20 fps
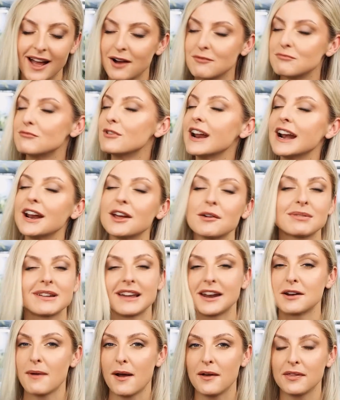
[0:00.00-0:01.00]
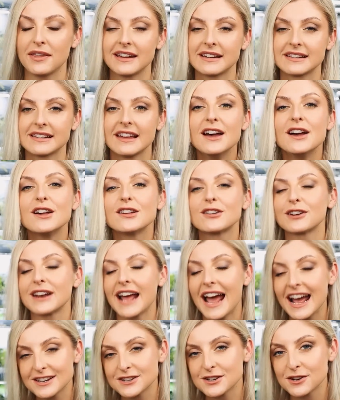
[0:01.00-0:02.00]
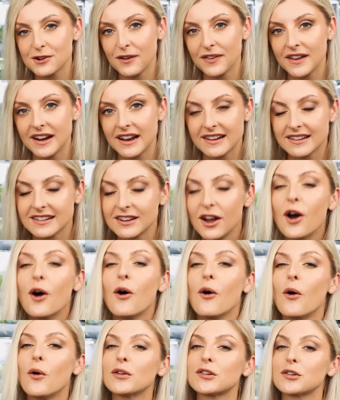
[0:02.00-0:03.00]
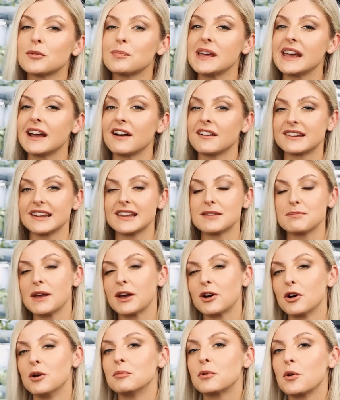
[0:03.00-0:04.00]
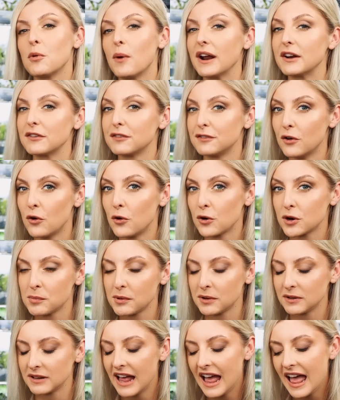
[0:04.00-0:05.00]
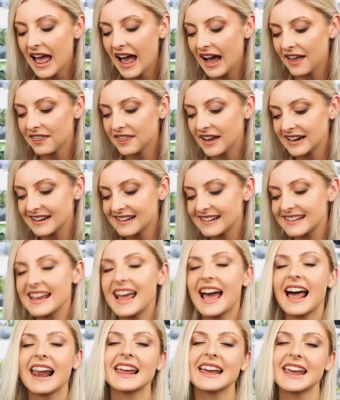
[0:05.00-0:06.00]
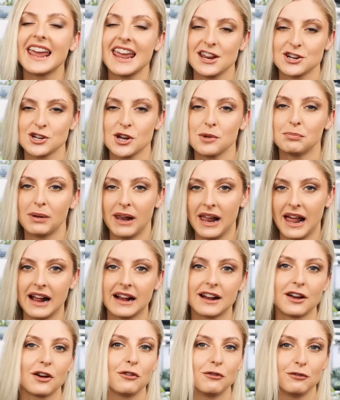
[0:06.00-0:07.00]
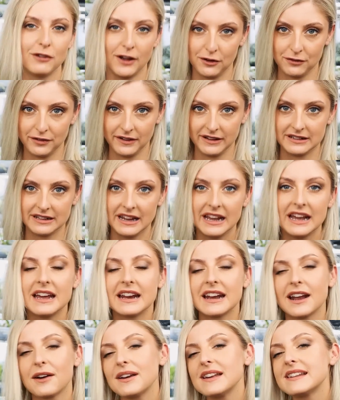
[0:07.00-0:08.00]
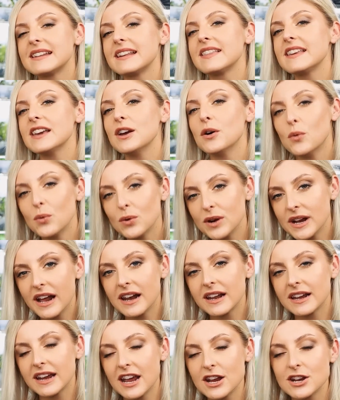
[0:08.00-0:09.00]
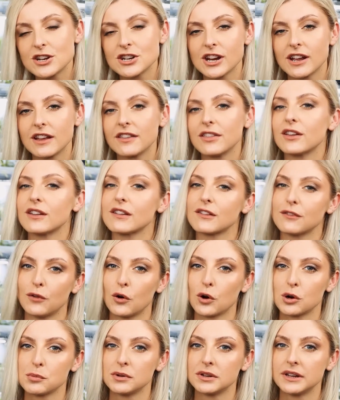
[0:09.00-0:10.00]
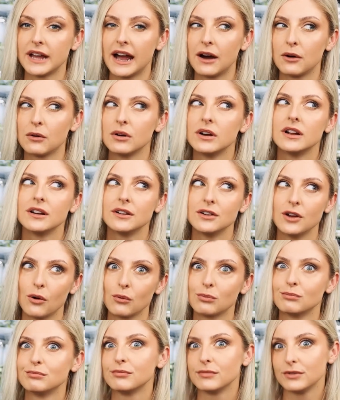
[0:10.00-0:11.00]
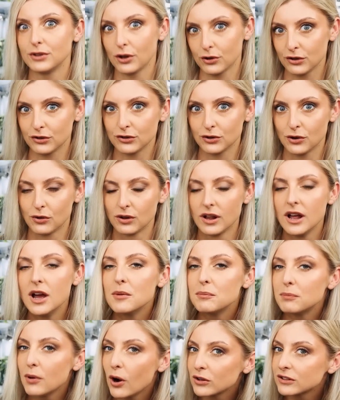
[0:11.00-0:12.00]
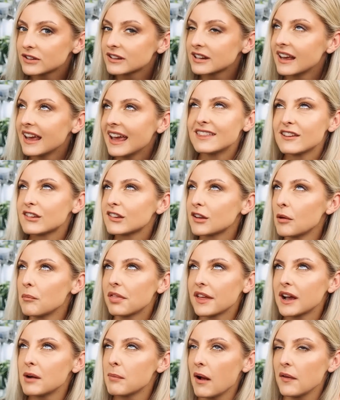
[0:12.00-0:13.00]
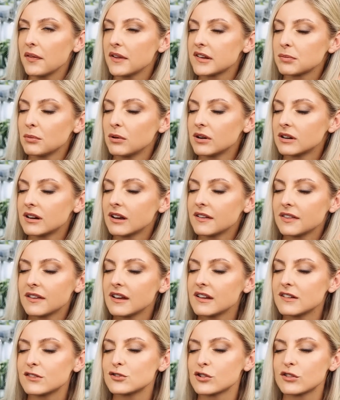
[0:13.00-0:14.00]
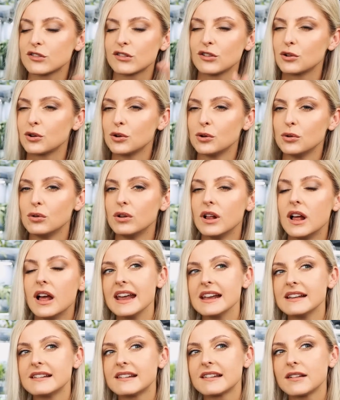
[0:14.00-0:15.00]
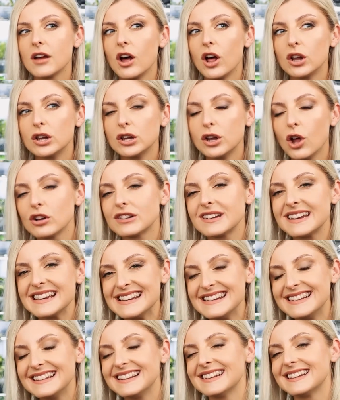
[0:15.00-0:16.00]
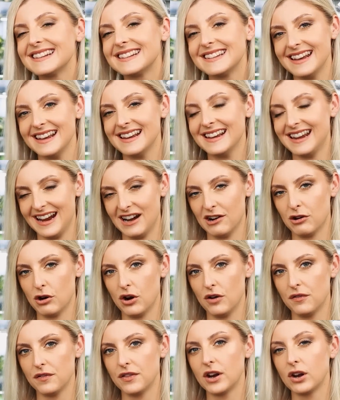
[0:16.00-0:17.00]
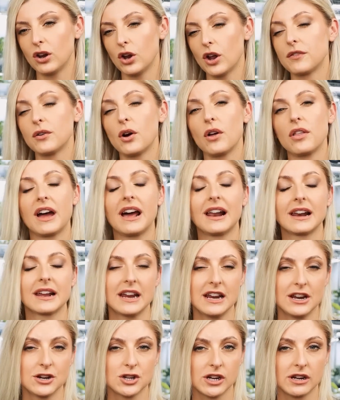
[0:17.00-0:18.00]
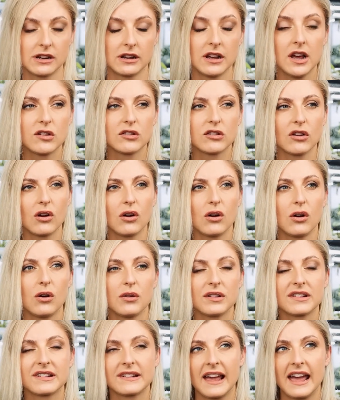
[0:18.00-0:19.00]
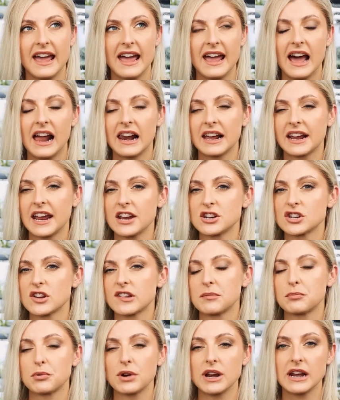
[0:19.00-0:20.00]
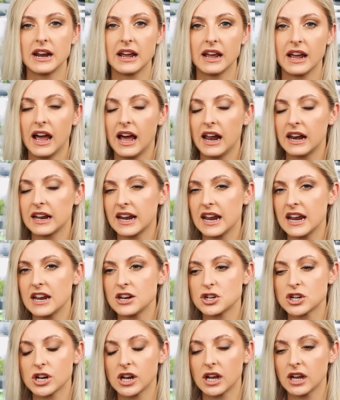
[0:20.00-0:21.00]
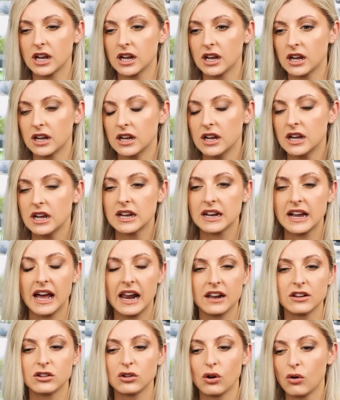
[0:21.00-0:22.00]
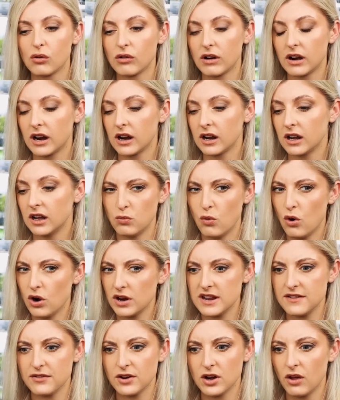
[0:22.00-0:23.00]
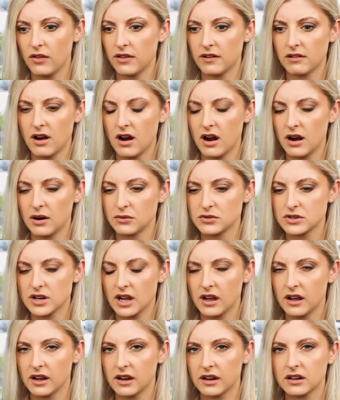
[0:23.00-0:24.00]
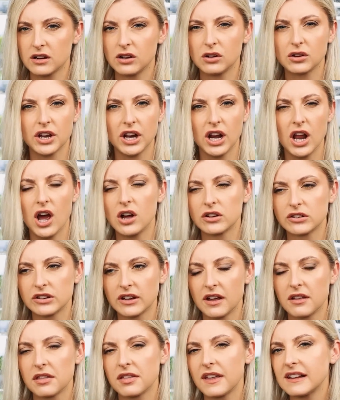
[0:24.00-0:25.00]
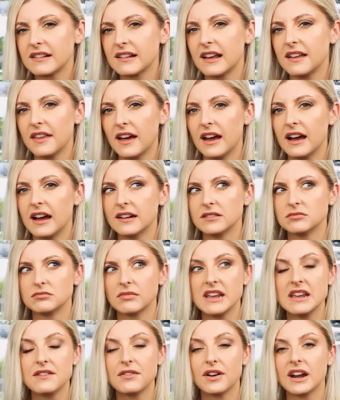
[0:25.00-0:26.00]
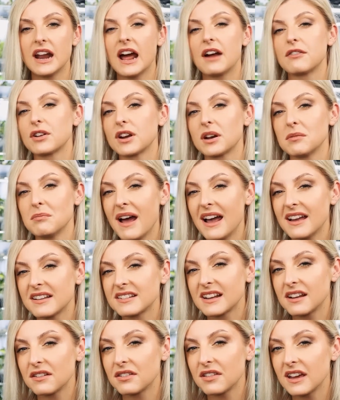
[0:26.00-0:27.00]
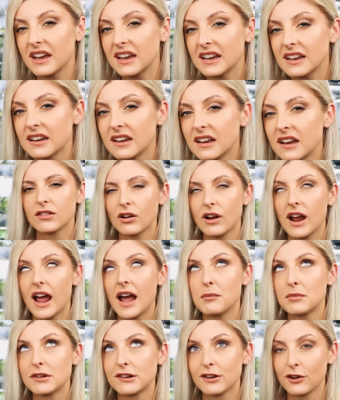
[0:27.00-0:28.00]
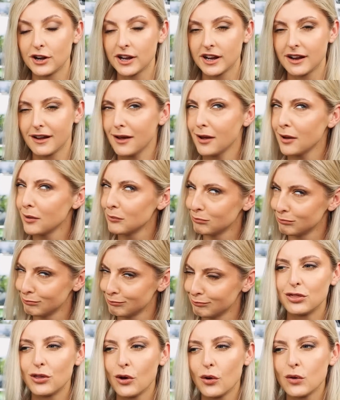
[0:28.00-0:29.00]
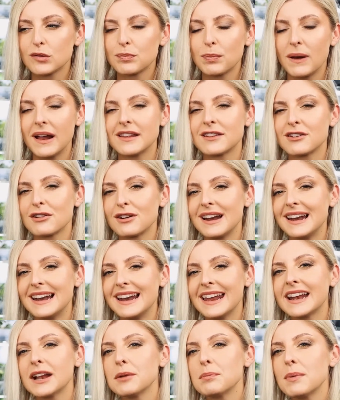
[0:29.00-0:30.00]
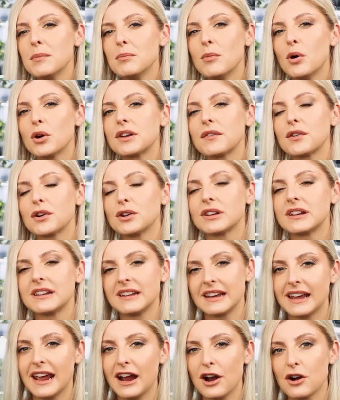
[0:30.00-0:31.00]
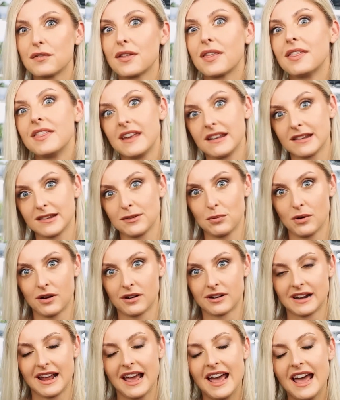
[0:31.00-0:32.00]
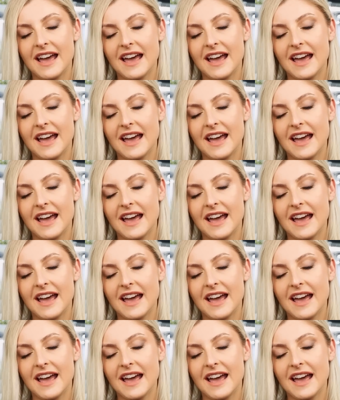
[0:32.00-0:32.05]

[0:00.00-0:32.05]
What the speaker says: I'm really upset about this, so it had to go on the list, also because it's become quite affordable, and that is the Alocasia Black Velvet. Now, is it the only Alocasia that's affordable now? No. Not at all. But there's something about this one that is just so cool. It's a lot easier to take care of than a lot of other Alocasia. So say Alocasia zebrina, Alocasia calidora, what even other out? Culculata, things like that. Even African mask, I think. Sorry, Amazonica. Those plants are a little bit more difficult to take care of than this one.